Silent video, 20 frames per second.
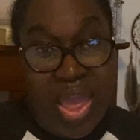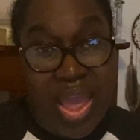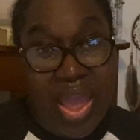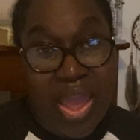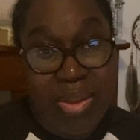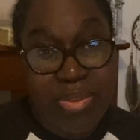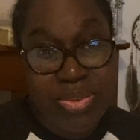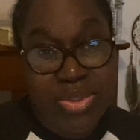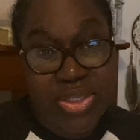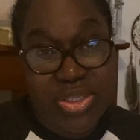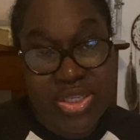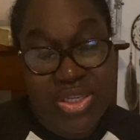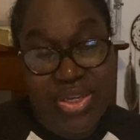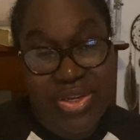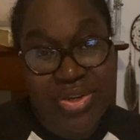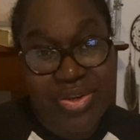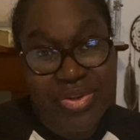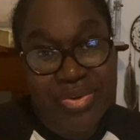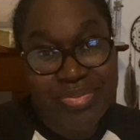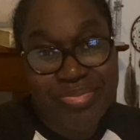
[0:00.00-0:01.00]
I'm just
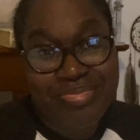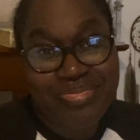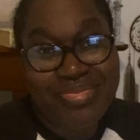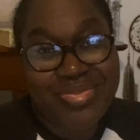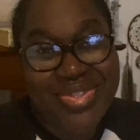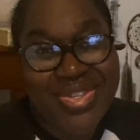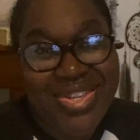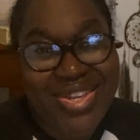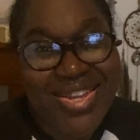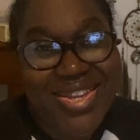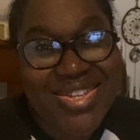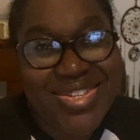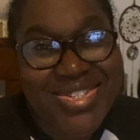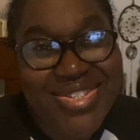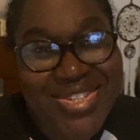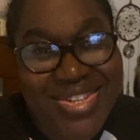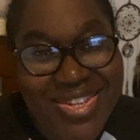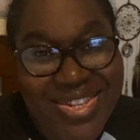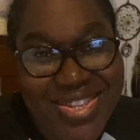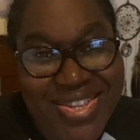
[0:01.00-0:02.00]
here
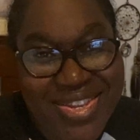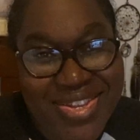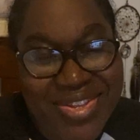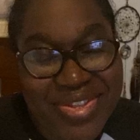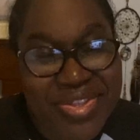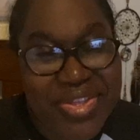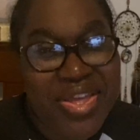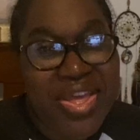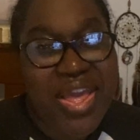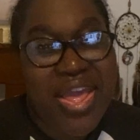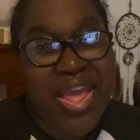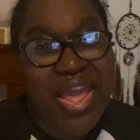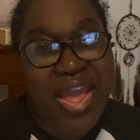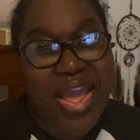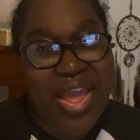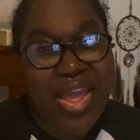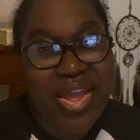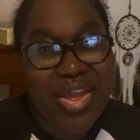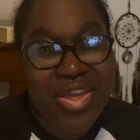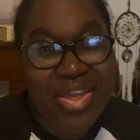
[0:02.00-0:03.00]
chilling.
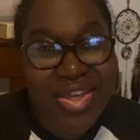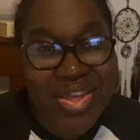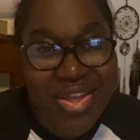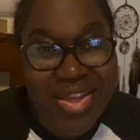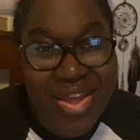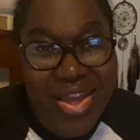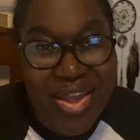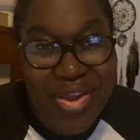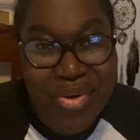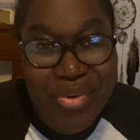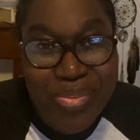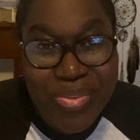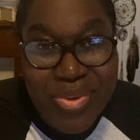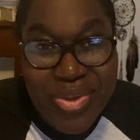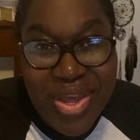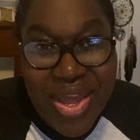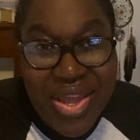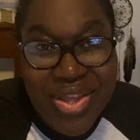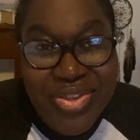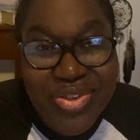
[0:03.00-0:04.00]
I hope you
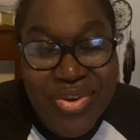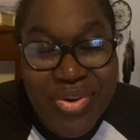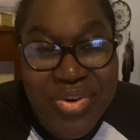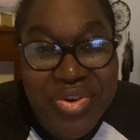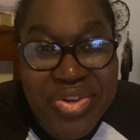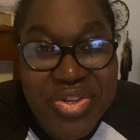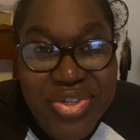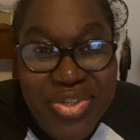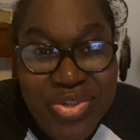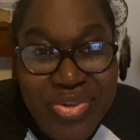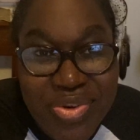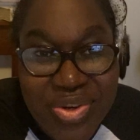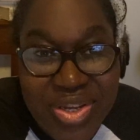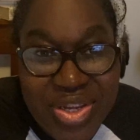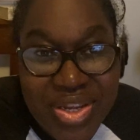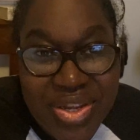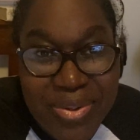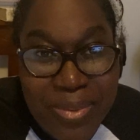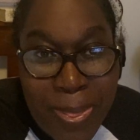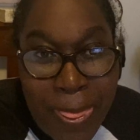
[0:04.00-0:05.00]
guys are
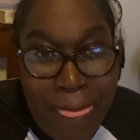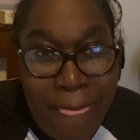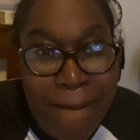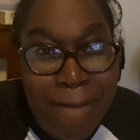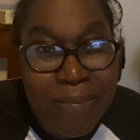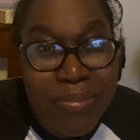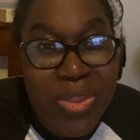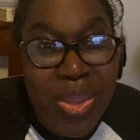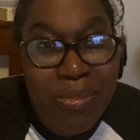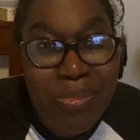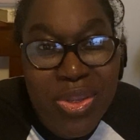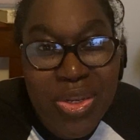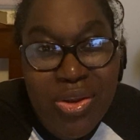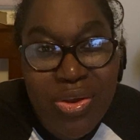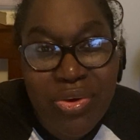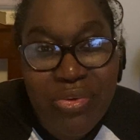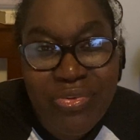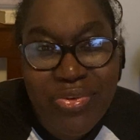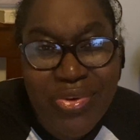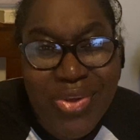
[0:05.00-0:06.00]
enjoying. Let me
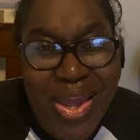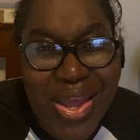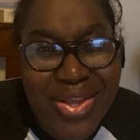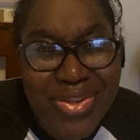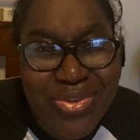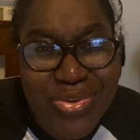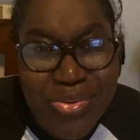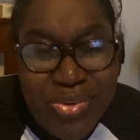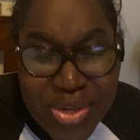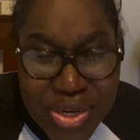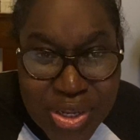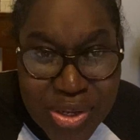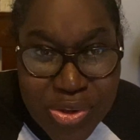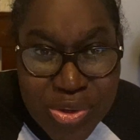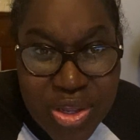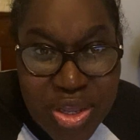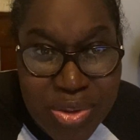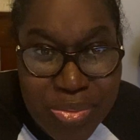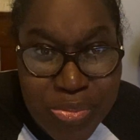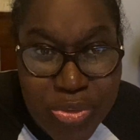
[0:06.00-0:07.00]
know if you guys know any
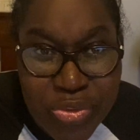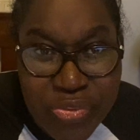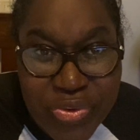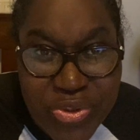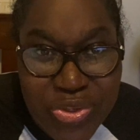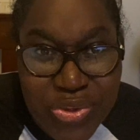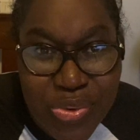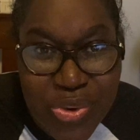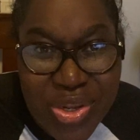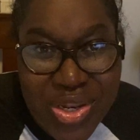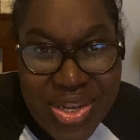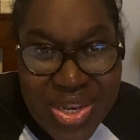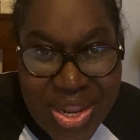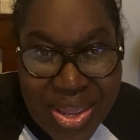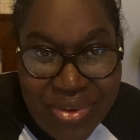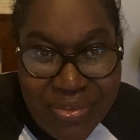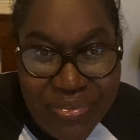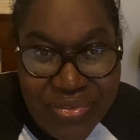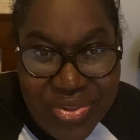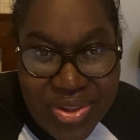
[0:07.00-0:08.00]
good movies on
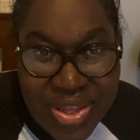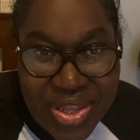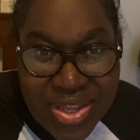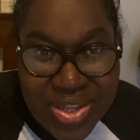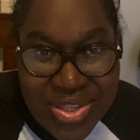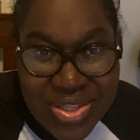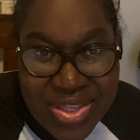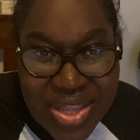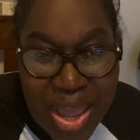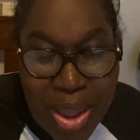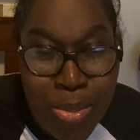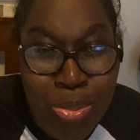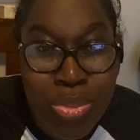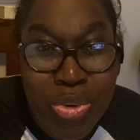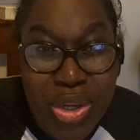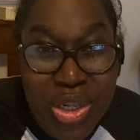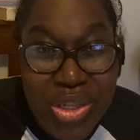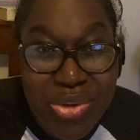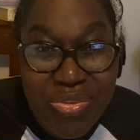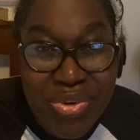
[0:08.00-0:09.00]
Netflix. I'm
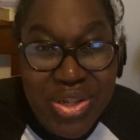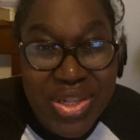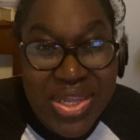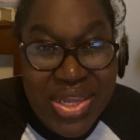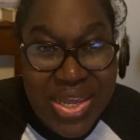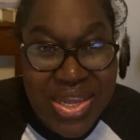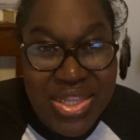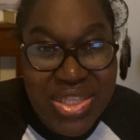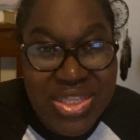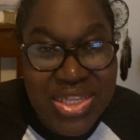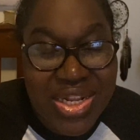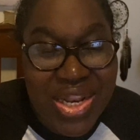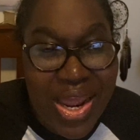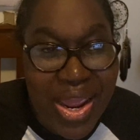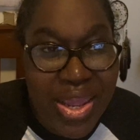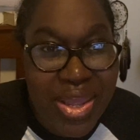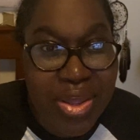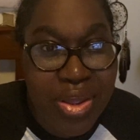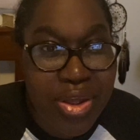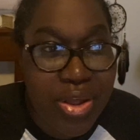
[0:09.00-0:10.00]
really, really into
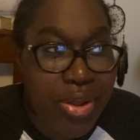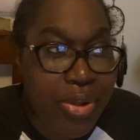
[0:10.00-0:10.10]
like